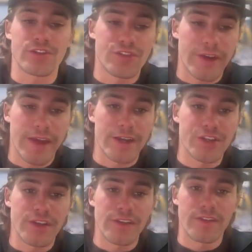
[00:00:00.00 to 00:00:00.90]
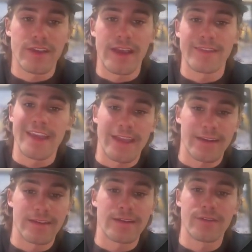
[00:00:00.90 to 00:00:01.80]
strategies at the
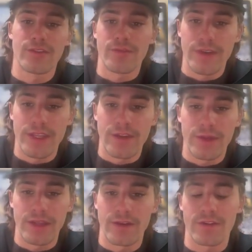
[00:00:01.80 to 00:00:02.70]
end of the video here.